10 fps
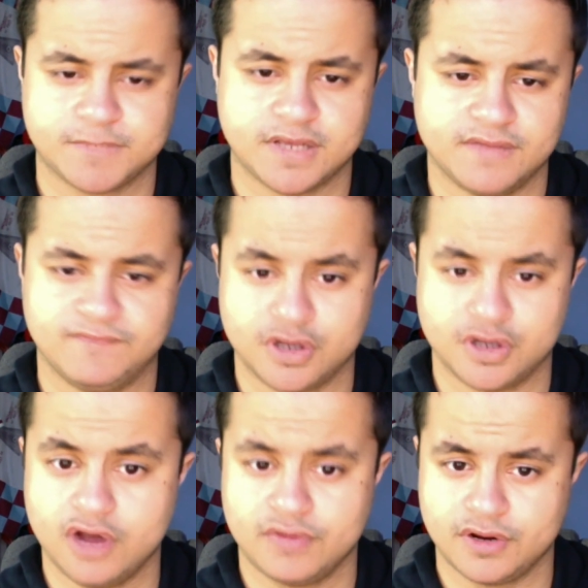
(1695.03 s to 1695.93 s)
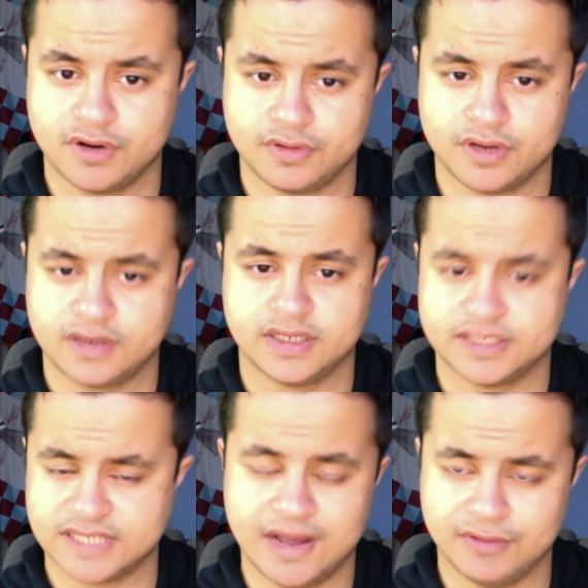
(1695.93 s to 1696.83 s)
Vicario is
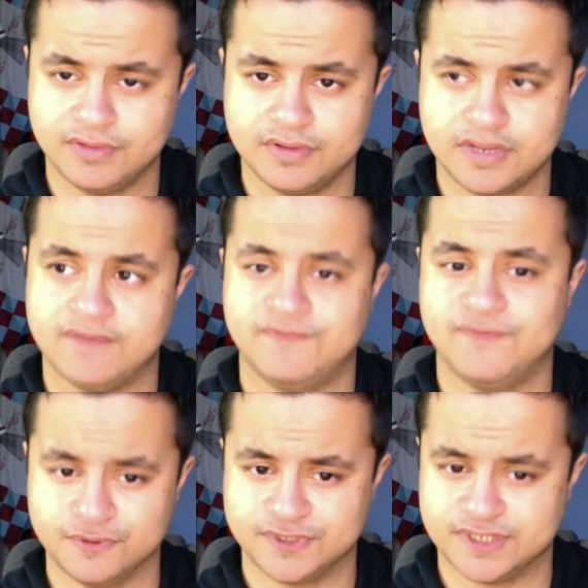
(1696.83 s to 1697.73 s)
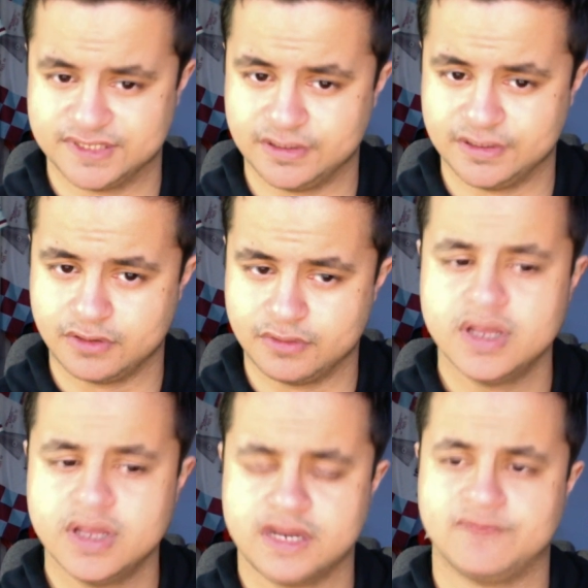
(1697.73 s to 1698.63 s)
out and Forster's in goal.
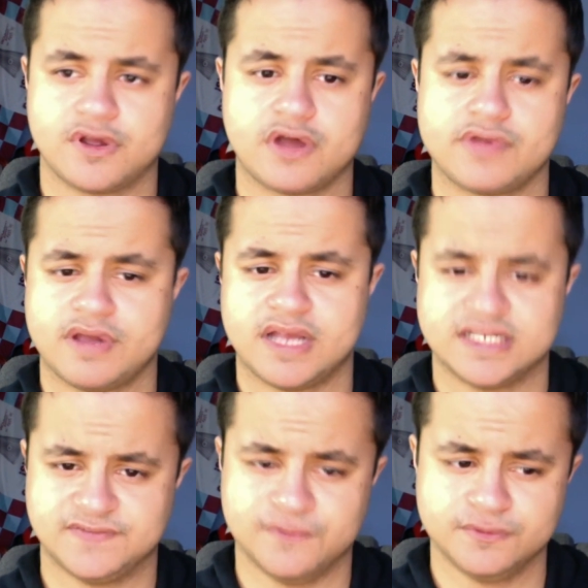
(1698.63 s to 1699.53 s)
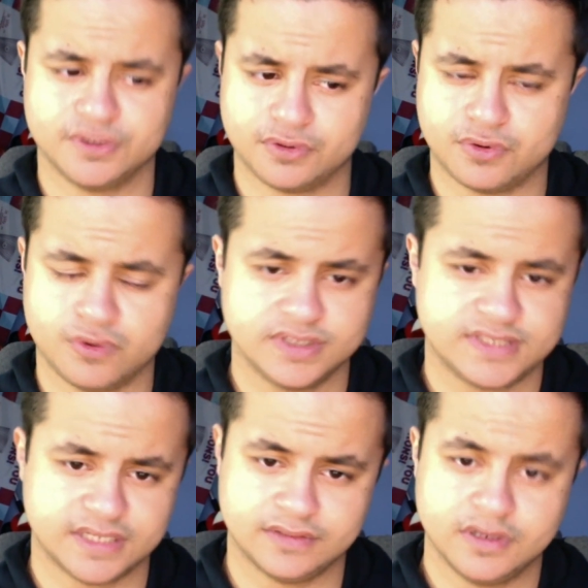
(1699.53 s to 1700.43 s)
Now, Vicario has his faults on corners
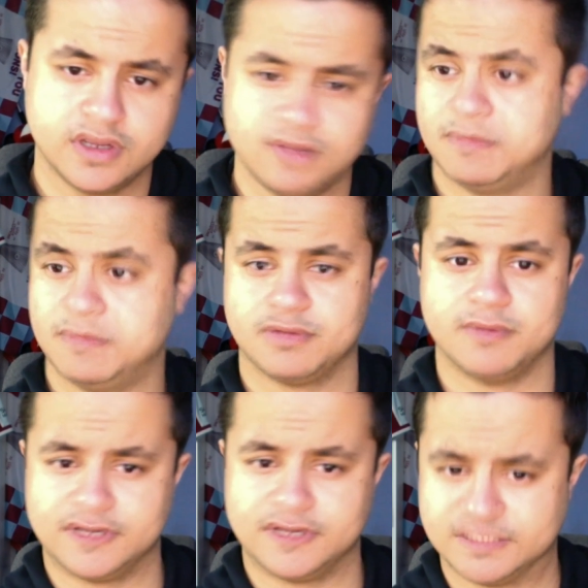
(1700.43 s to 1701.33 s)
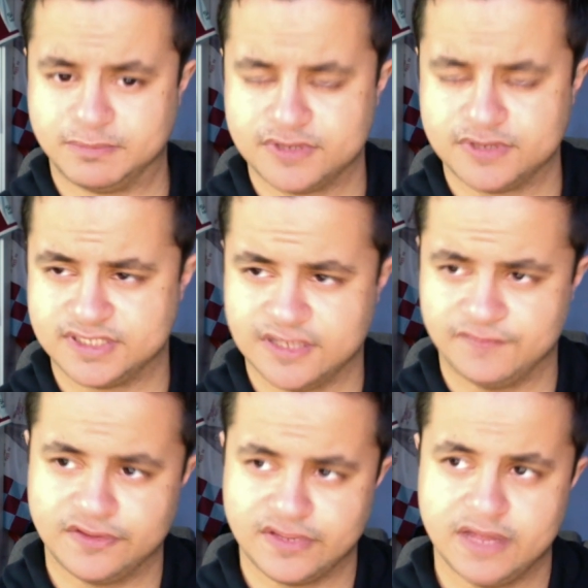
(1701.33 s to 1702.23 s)
and maybe commanding his box and stuff
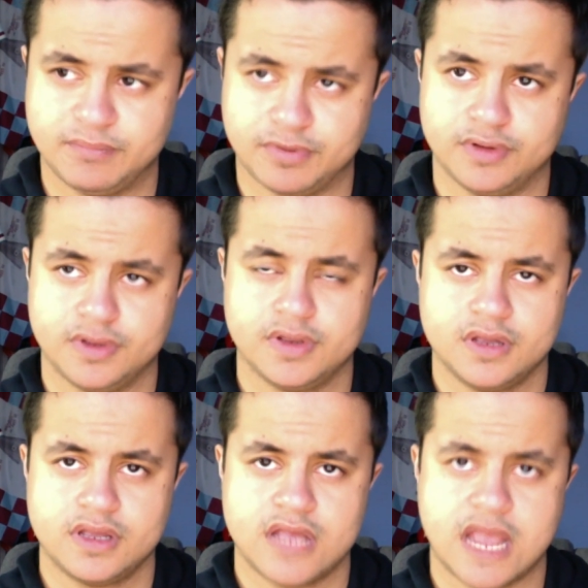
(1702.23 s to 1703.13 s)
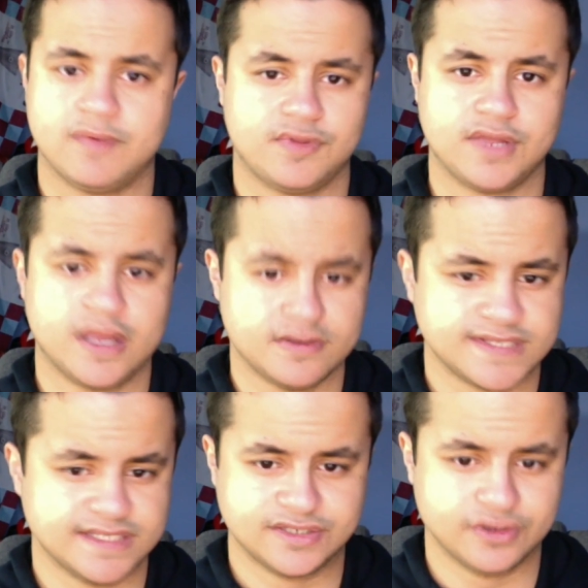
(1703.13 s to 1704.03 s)
like that, but everything else
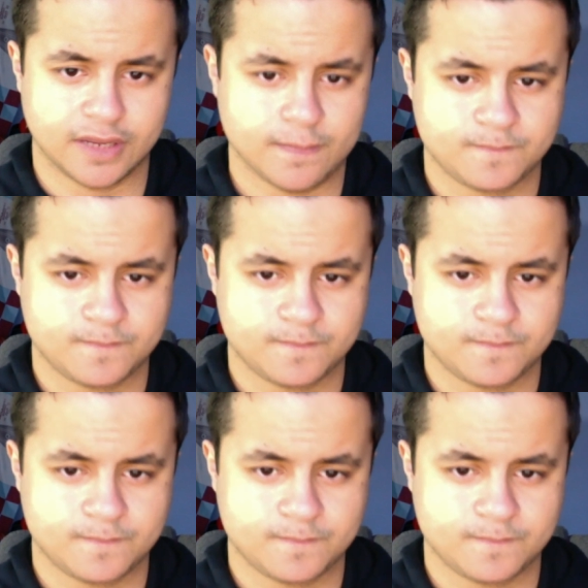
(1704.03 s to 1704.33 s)
he's good at.